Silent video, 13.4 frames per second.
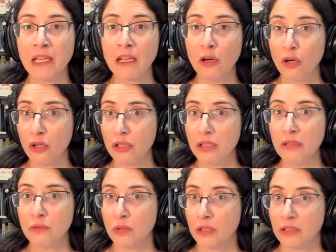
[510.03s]
or
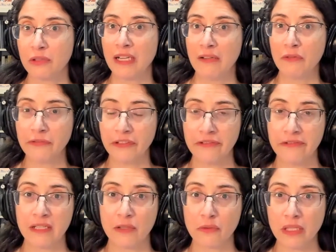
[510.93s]
what Cloudflare
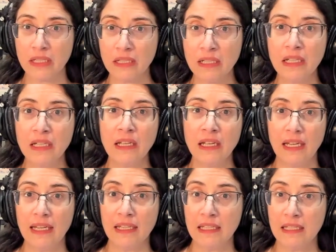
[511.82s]
is doing
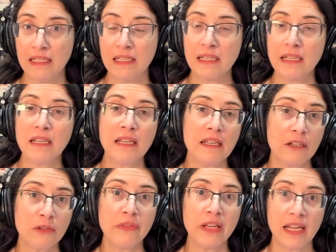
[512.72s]
is
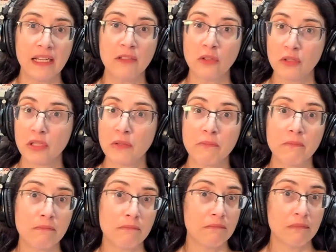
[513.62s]
create those
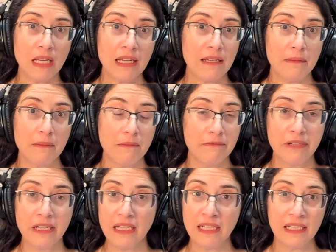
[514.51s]

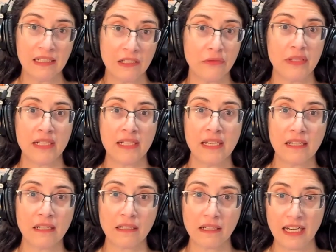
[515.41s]
really
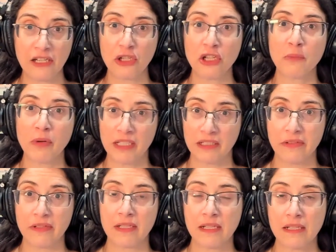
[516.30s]
interesting caching
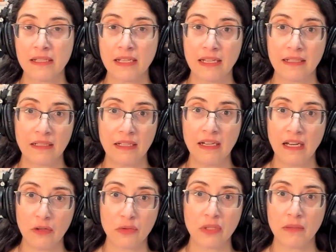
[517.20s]
patterns that
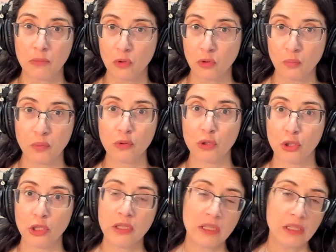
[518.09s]
allows them to
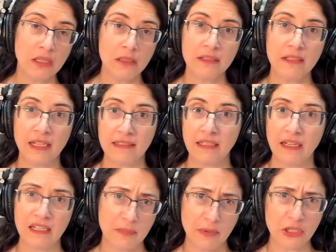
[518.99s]
push
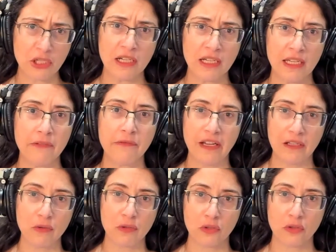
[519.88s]
data, especially key
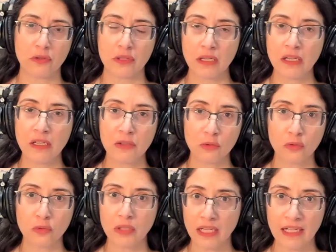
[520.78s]
value stores,
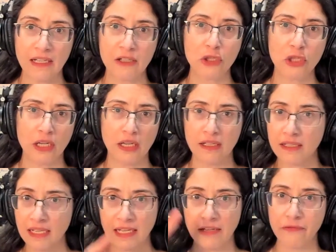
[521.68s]
to the edge, and
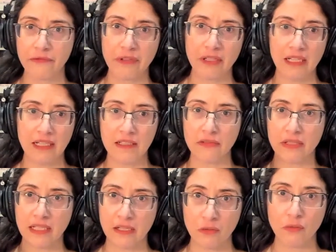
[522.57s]
they have really
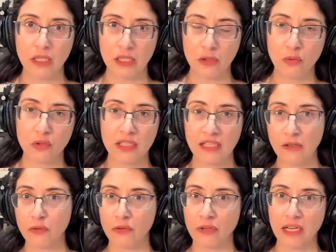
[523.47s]
interesting ways to
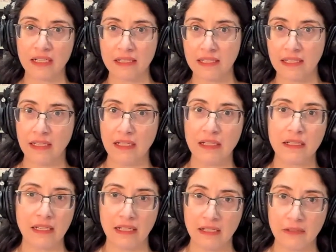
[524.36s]
synchronize
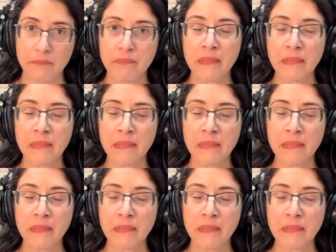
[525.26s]
things and